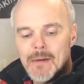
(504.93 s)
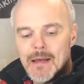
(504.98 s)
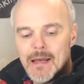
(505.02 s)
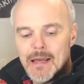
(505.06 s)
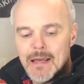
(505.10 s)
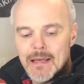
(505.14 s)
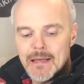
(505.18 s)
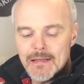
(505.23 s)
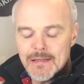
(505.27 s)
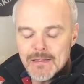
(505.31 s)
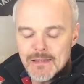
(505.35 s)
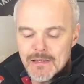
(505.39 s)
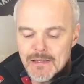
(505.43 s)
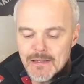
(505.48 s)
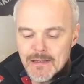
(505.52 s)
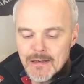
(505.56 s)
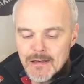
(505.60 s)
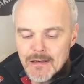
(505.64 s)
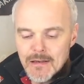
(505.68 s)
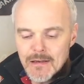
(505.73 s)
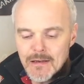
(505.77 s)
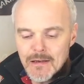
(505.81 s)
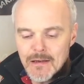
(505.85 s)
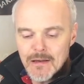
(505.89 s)
is
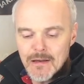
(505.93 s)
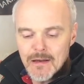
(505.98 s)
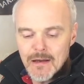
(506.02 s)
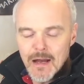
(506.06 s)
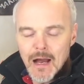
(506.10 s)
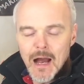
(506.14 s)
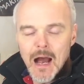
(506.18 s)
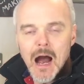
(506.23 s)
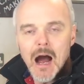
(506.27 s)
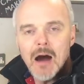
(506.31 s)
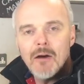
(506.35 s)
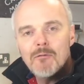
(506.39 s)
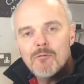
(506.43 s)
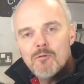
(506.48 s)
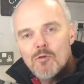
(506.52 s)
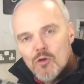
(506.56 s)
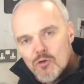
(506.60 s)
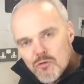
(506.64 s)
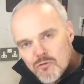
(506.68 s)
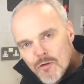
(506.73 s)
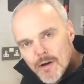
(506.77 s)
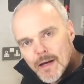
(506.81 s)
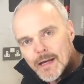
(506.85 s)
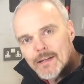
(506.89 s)
a
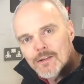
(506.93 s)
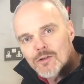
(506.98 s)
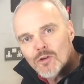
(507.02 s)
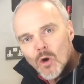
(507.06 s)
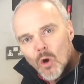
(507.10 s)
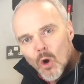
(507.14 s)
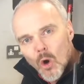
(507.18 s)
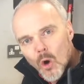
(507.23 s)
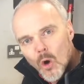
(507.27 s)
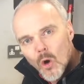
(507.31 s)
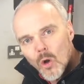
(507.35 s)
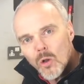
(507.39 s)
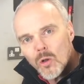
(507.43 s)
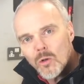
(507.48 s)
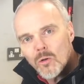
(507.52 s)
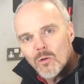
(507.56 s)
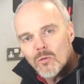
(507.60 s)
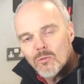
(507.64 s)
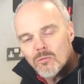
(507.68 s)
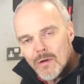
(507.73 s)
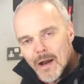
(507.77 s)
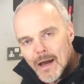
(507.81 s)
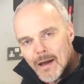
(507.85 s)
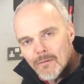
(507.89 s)
great
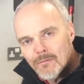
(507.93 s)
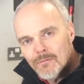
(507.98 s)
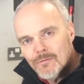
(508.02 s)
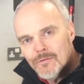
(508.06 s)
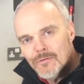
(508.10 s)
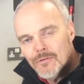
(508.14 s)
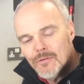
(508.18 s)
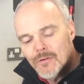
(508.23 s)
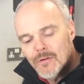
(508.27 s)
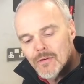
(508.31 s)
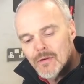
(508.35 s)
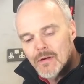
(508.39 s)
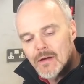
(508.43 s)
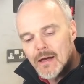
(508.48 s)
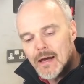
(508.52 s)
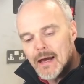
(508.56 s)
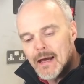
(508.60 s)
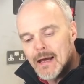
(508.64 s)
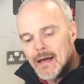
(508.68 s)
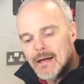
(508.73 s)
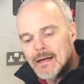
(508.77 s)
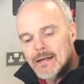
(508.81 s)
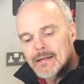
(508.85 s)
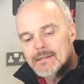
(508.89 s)
all-round
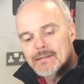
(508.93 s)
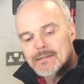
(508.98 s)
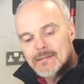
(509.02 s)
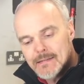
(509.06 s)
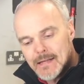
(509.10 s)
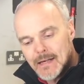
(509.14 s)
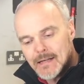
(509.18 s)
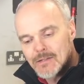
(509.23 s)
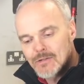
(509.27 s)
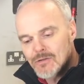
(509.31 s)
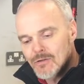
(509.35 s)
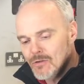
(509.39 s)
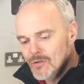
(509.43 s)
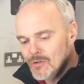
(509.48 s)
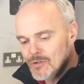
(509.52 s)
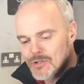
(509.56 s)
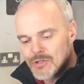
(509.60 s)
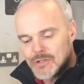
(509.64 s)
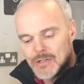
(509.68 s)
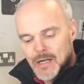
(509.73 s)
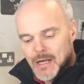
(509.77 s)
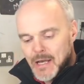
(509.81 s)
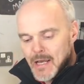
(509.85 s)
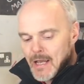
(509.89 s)
TIG
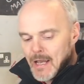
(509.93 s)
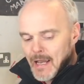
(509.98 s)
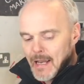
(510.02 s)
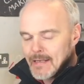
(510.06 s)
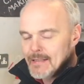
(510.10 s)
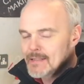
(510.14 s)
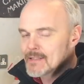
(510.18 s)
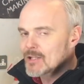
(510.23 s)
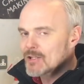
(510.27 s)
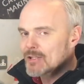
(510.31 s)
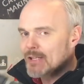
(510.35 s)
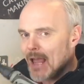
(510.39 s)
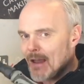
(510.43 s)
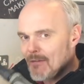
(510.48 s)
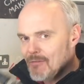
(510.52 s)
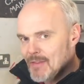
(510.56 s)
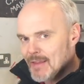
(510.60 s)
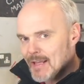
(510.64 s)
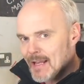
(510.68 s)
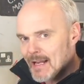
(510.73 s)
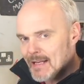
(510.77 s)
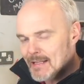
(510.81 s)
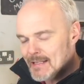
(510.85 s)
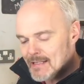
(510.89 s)
torch. It does
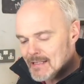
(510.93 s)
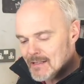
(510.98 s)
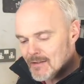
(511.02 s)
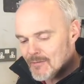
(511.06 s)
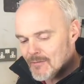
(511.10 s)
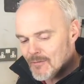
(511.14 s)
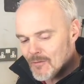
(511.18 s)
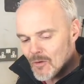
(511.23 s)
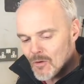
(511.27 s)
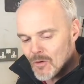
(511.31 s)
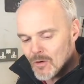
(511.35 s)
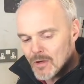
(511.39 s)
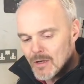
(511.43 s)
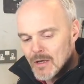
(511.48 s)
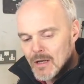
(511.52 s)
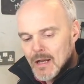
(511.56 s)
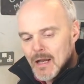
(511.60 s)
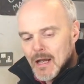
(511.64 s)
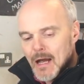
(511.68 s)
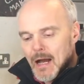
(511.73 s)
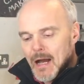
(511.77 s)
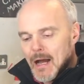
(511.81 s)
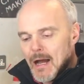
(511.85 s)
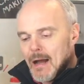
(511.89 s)
everything I need it for.
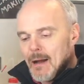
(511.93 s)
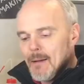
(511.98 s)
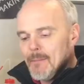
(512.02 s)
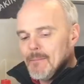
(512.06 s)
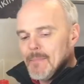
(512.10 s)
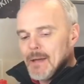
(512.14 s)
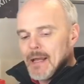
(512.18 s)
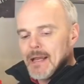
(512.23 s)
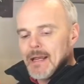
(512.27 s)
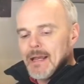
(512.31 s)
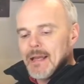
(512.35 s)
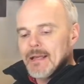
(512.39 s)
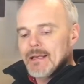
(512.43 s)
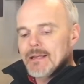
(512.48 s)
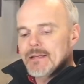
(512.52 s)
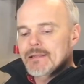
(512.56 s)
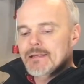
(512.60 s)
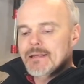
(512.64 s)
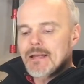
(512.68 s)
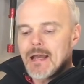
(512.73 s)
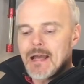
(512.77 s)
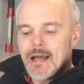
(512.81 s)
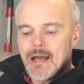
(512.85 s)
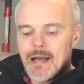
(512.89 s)
It
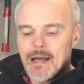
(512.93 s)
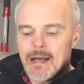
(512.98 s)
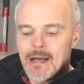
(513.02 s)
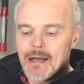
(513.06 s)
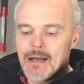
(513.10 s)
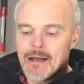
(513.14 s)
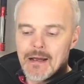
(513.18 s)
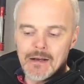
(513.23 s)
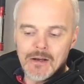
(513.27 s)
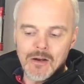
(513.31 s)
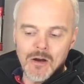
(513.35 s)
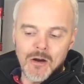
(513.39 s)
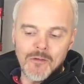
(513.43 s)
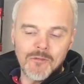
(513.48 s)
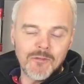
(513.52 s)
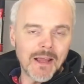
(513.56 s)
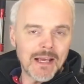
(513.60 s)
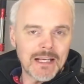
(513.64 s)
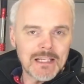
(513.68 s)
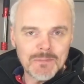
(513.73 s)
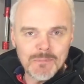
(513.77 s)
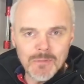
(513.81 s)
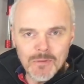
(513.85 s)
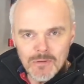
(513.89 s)
is got
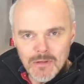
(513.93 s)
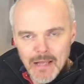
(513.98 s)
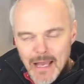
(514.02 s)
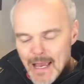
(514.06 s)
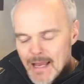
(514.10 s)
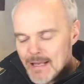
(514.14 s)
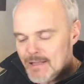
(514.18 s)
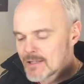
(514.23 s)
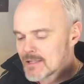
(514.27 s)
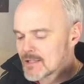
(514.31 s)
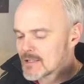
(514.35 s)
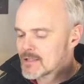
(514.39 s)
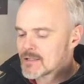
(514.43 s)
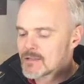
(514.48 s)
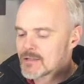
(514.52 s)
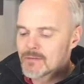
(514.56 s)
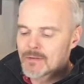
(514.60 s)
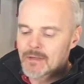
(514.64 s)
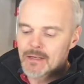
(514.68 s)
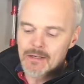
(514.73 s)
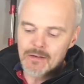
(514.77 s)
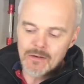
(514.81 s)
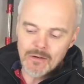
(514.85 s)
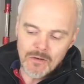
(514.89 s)
flexible heads to
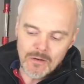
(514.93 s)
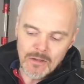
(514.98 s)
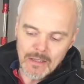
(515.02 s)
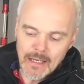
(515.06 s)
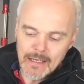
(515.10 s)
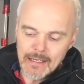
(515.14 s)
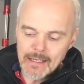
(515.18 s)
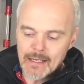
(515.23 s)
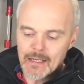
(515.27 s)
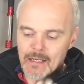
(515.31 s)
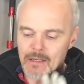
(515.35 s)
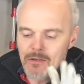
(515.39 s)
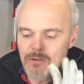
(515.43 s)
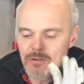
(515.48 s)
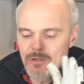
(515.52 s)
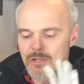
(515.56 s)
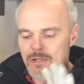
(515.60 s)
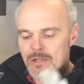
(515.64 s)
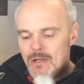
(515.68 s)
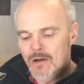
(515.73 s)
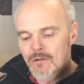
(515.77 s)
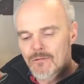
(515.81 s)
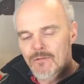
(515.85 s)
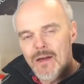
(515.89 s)
it, all that kind of good
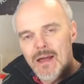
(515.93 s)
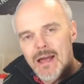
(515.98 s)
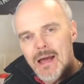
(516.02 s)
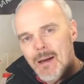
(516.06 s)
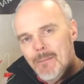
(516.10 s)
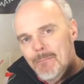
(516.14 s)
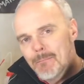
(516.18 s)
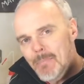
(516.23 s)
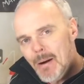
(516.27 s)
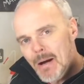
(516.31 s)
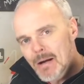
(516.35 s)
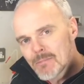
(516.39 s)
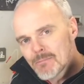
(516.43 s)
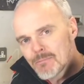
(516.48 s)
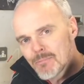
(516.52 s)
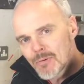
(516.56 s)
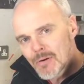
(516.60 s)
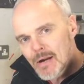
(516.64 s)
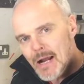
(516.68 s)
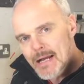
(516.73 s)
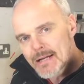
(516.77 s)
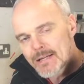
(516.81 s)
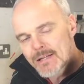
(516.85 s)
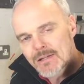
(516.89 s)
stuff. Button
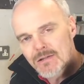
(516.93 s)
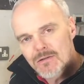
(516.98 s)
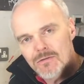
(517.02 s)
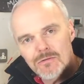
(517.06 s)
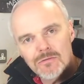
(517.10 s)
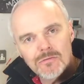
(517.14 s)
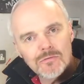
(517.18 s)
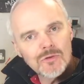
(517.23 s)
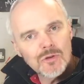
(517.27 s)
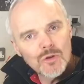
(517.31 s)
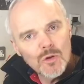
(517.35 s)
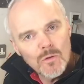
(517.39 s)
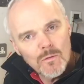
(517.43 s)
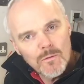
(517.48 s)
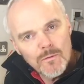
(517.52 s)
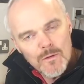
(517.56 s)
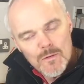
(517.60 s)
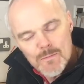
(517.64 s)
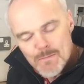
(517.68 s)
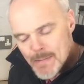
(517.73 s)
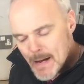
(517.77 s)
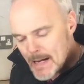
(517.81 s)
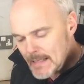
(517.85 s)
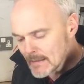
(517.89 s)
press, so no
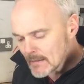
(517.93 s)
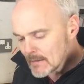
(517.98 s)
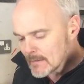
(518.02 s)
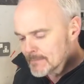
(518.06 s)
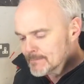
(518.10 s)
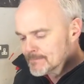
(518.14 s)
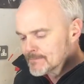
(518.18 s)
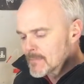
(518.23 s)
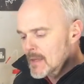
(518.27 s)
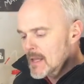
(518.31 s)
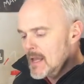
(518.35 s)
foot pedal,